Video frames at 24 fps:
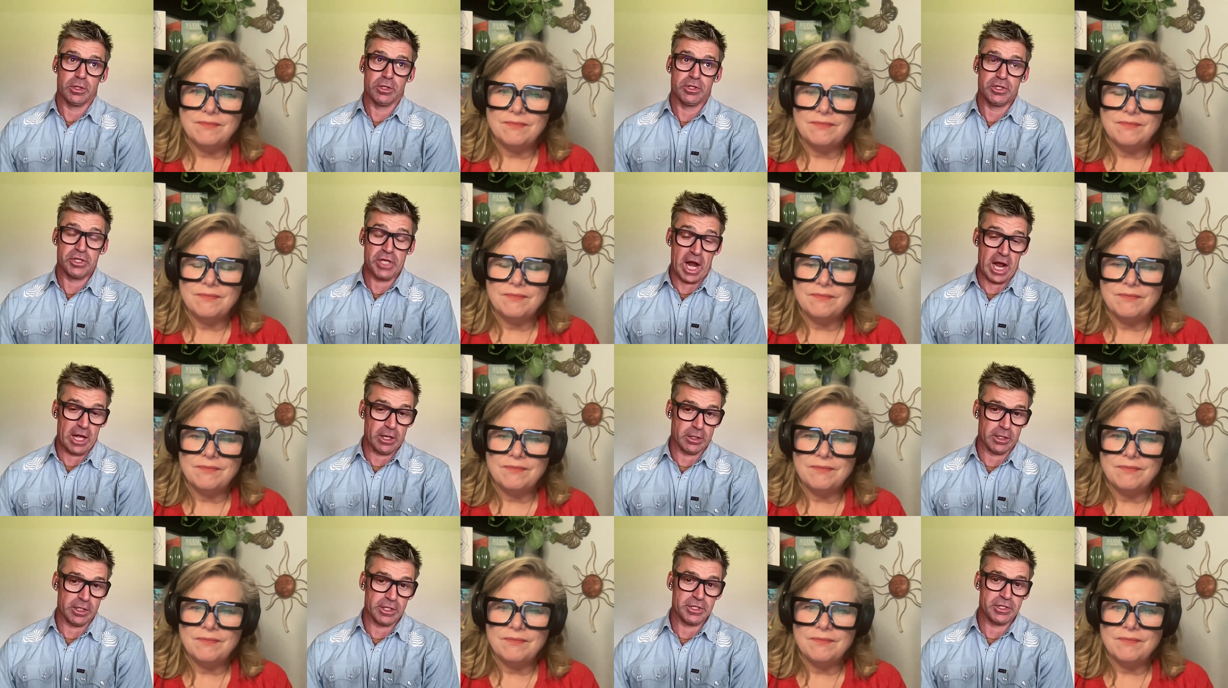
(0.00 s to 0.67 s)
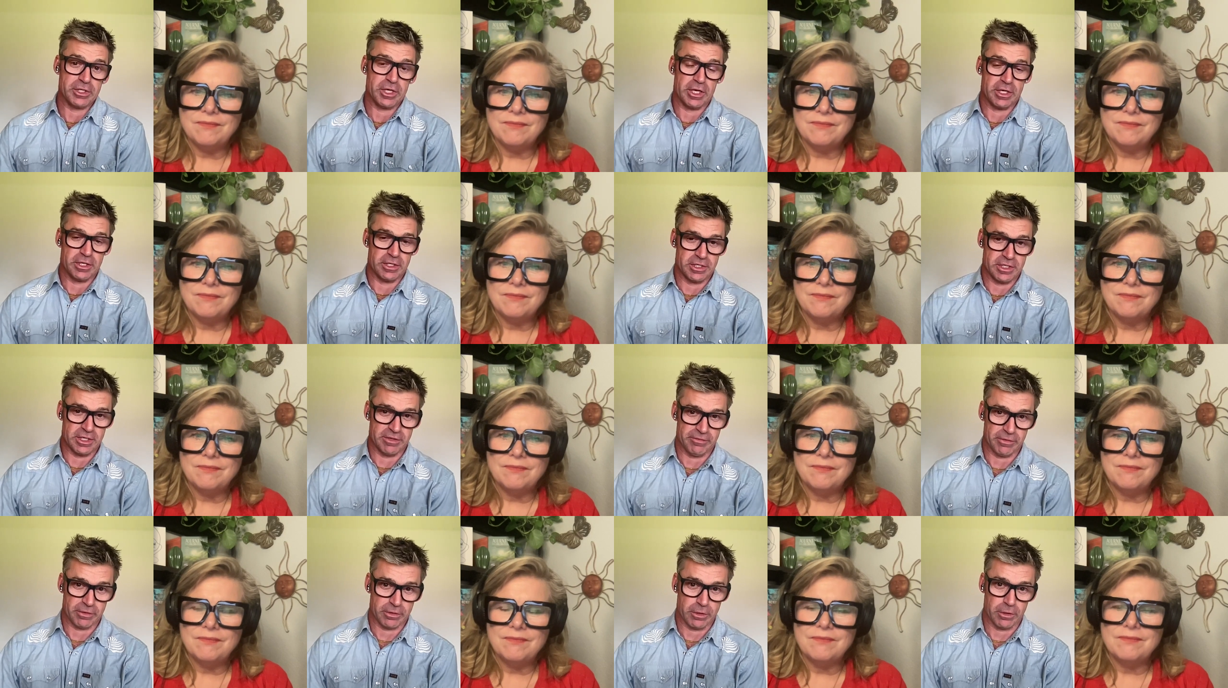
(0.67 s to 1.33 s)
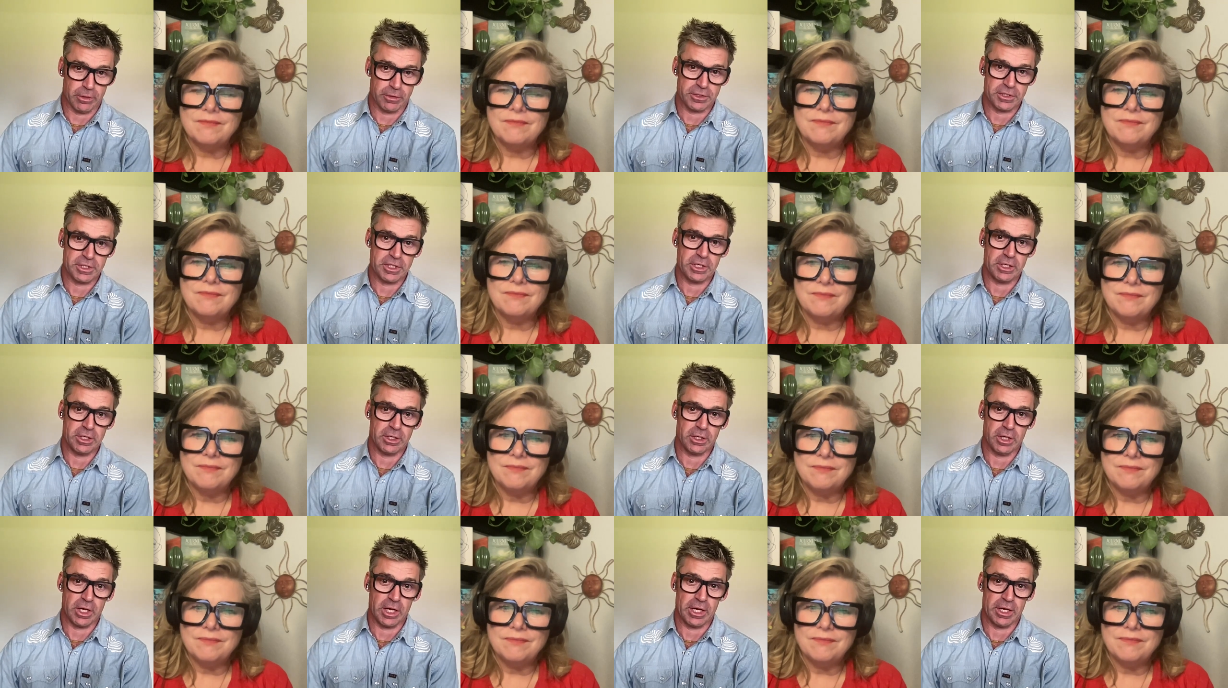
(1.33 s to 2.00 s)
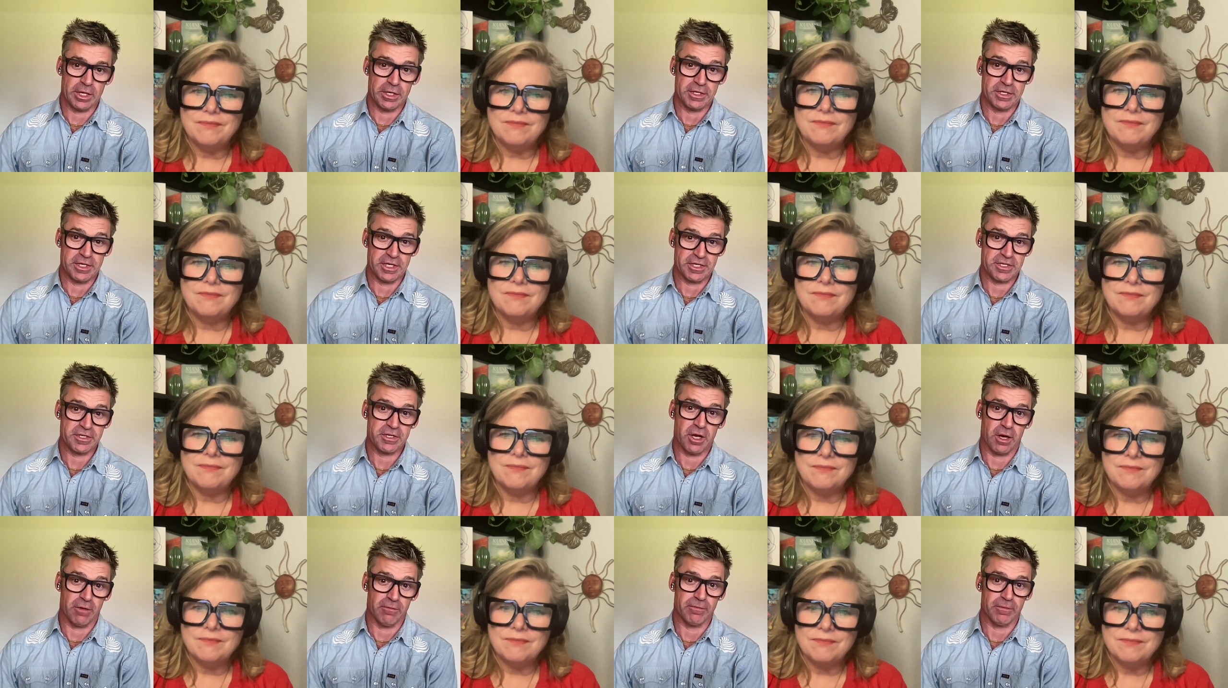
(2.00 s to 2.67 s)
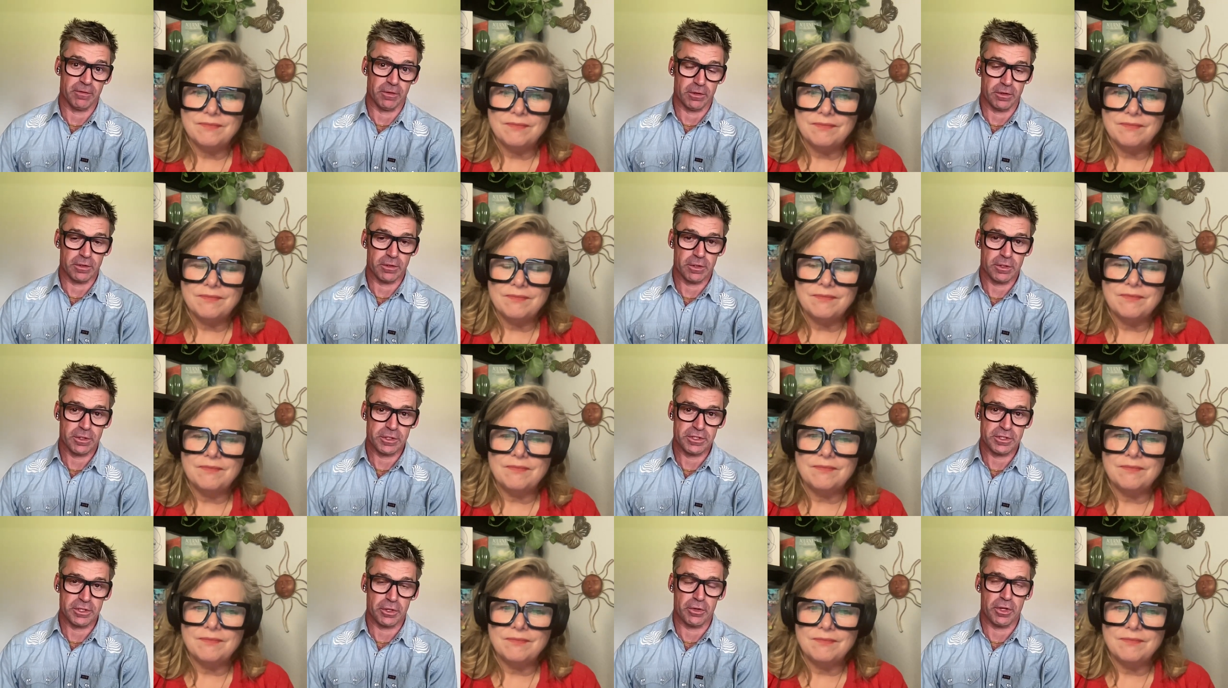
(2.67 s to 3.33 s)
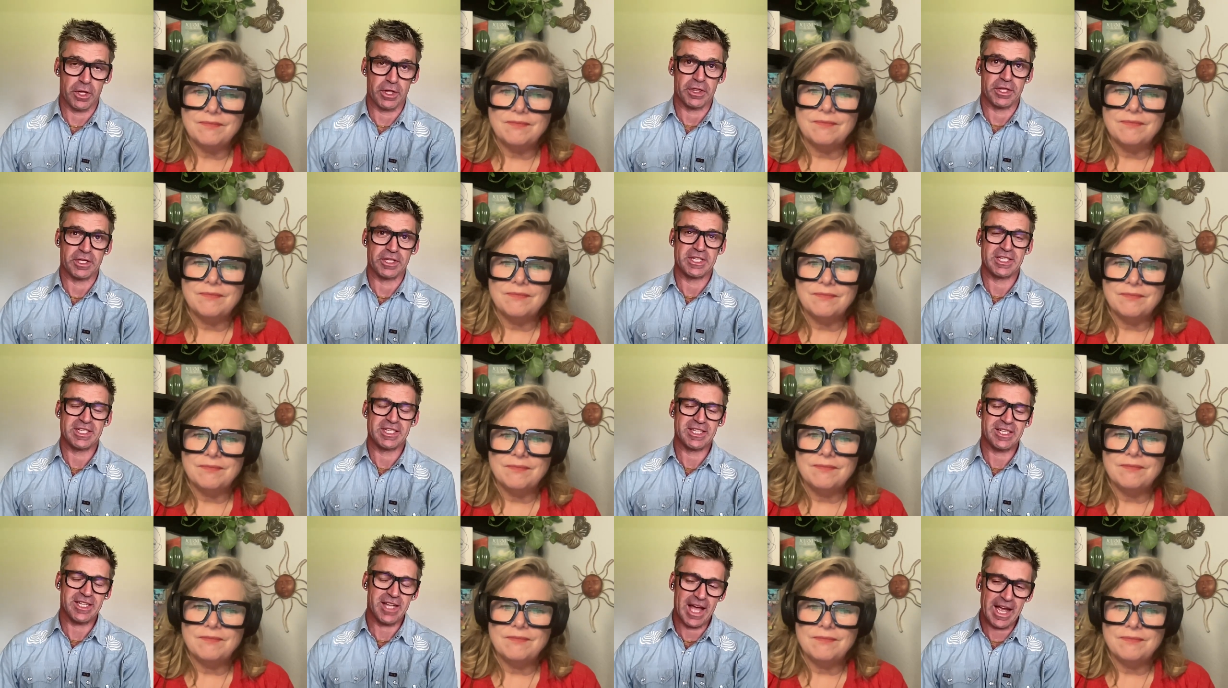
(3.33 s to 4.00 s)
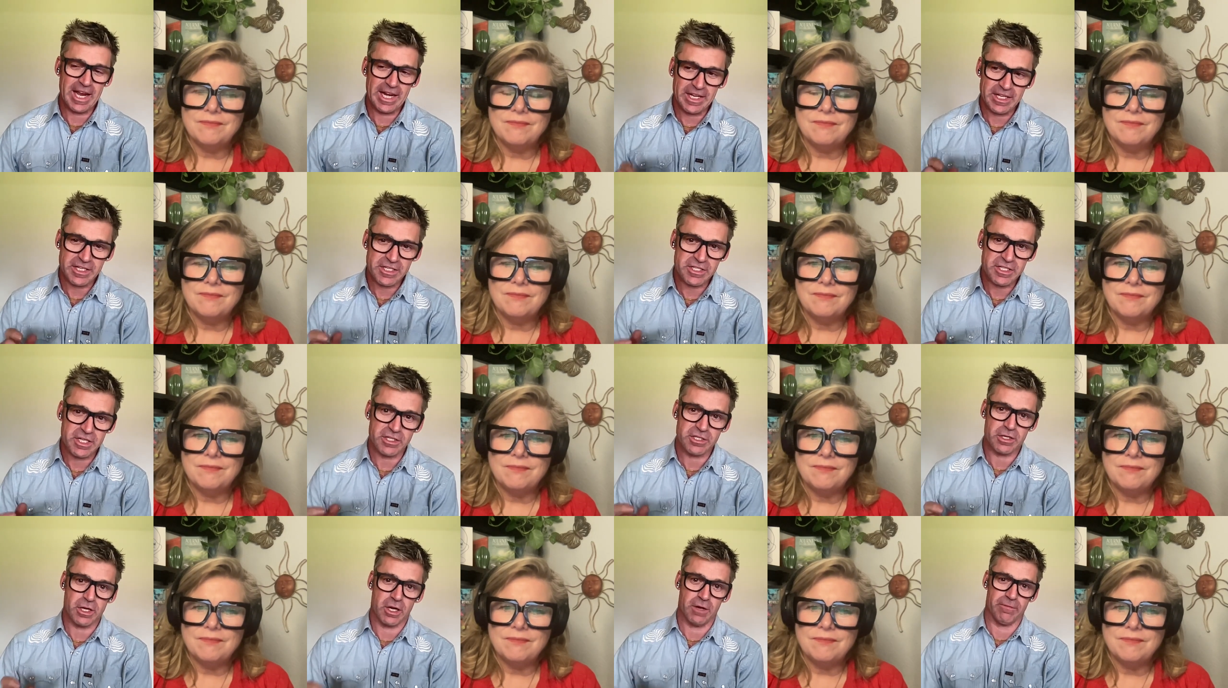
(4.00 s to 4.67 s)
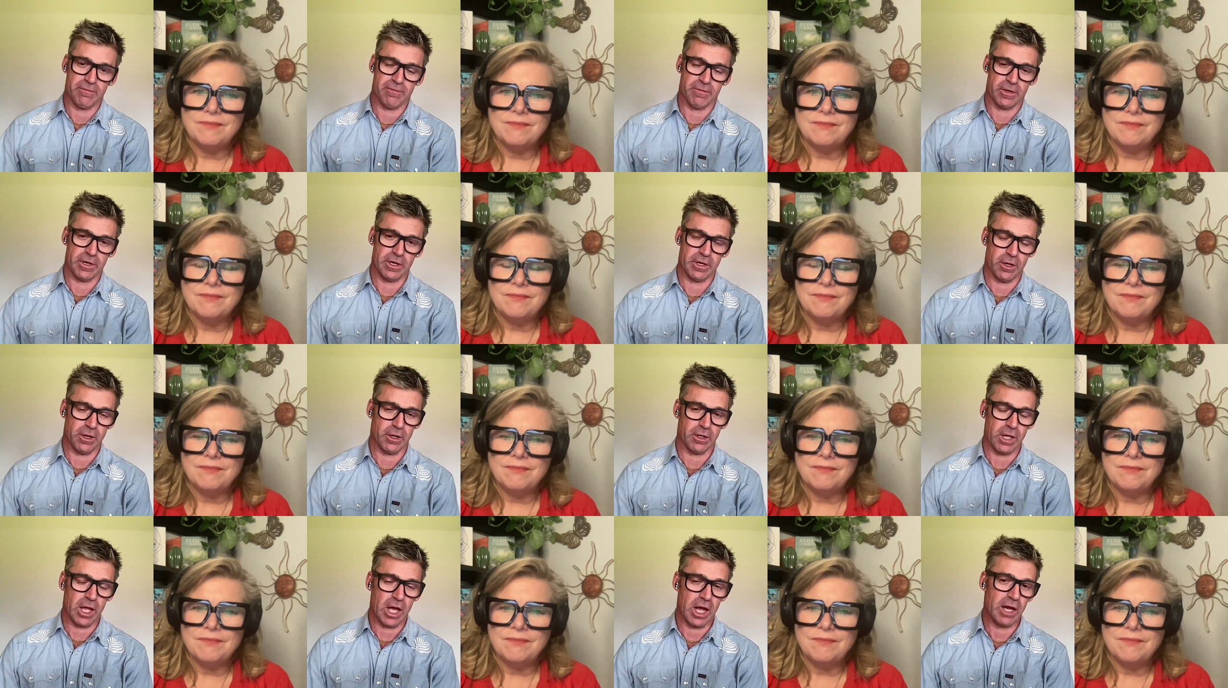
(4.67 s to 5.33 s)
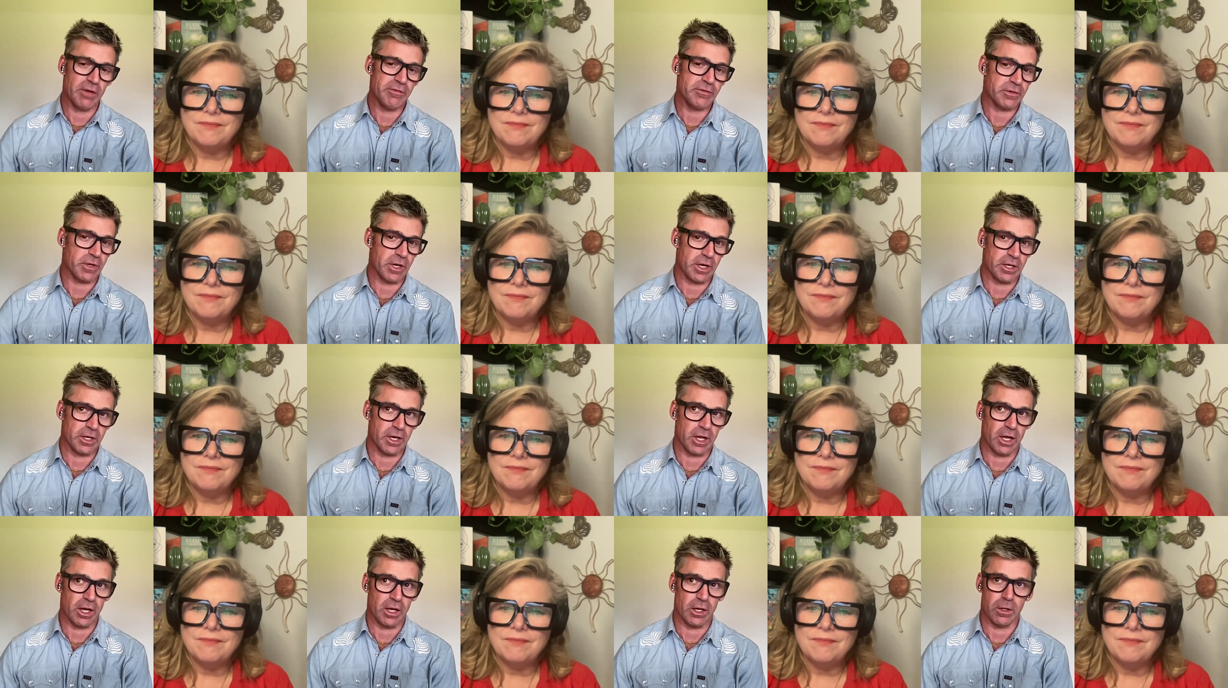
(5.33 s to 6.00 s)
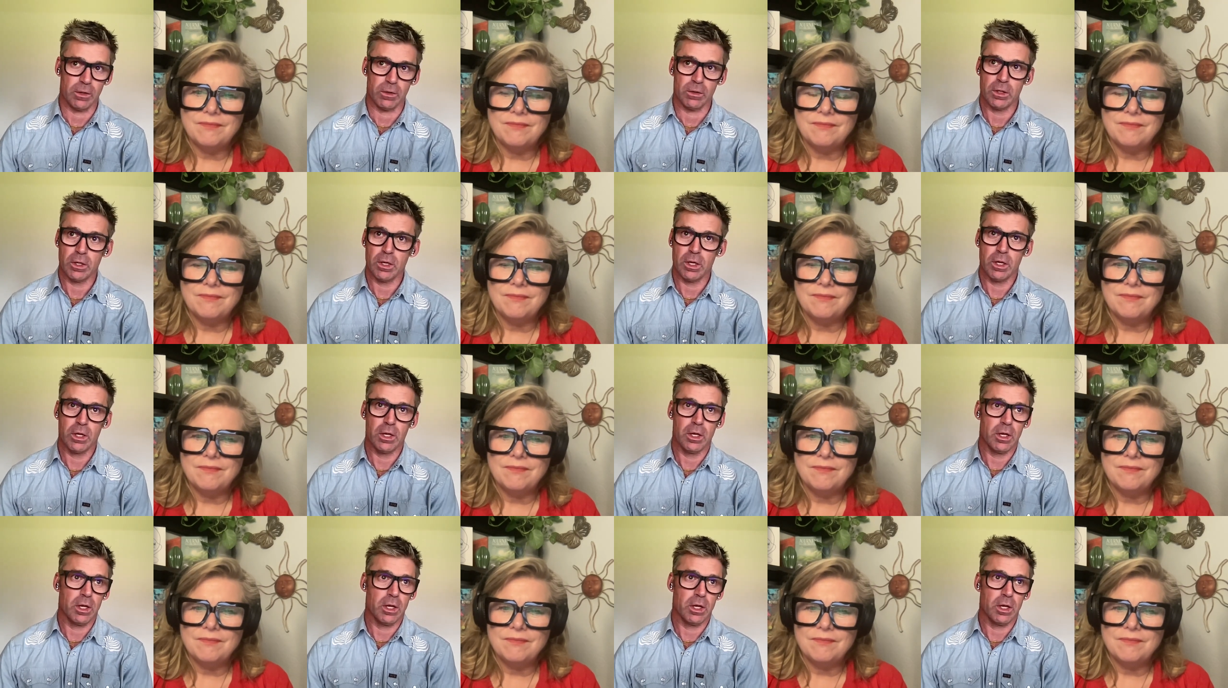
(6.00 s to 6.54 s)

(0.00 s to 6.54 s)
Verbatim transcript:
Speaker 1: challenge and difficulty and discomfort, so that the slightest discomfort in our lives right now,